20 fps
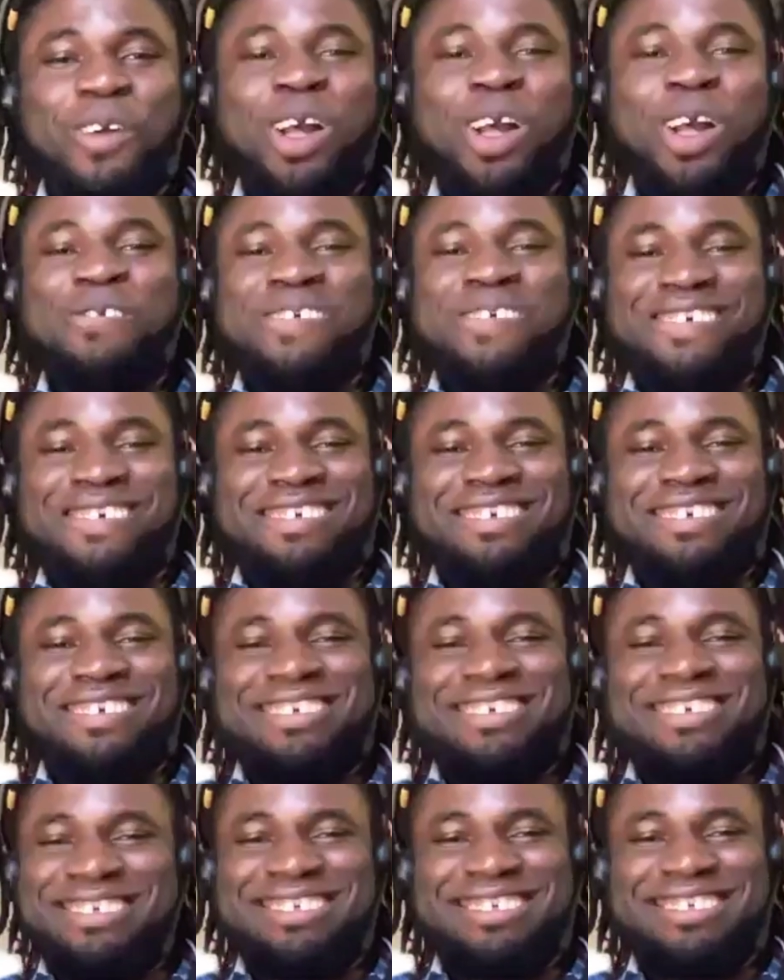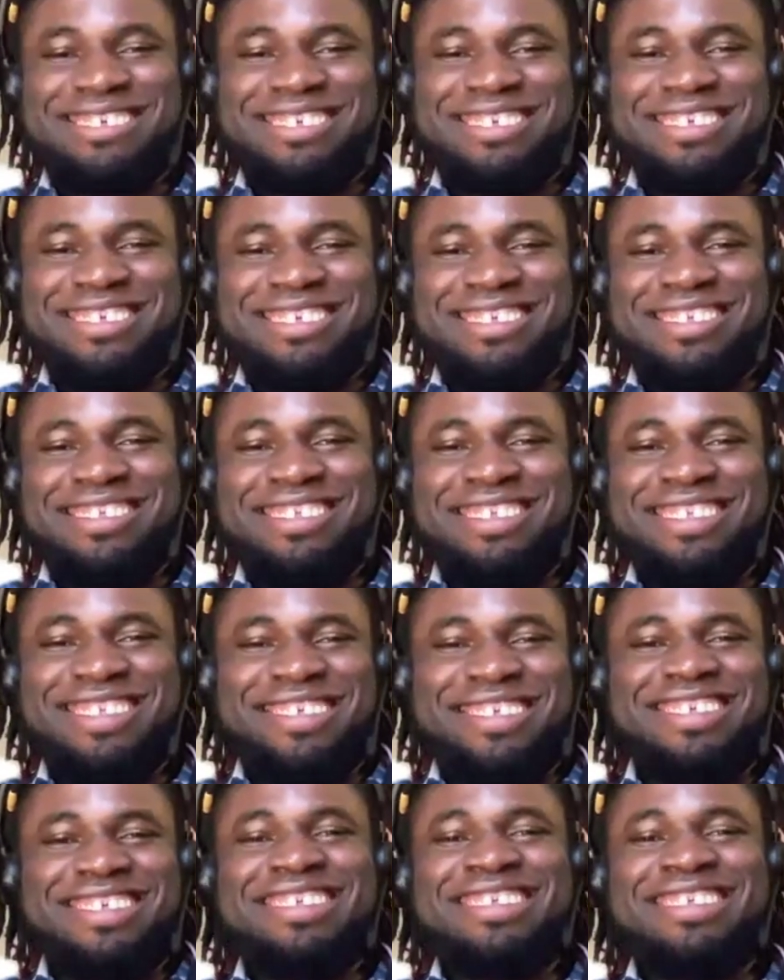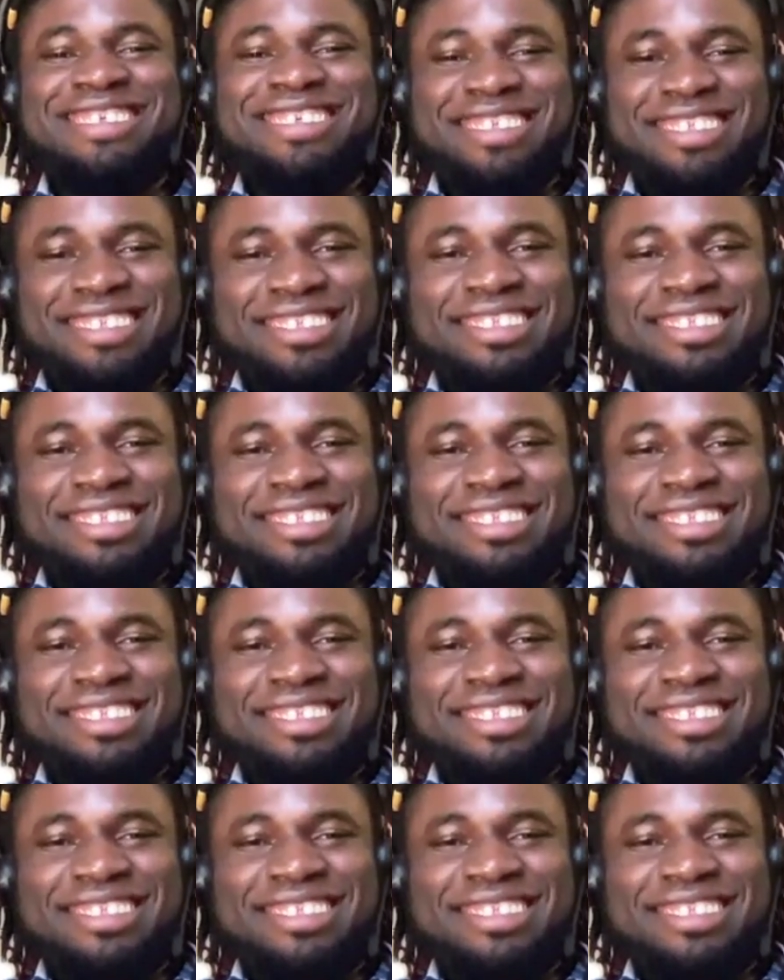them a bit of commission. And so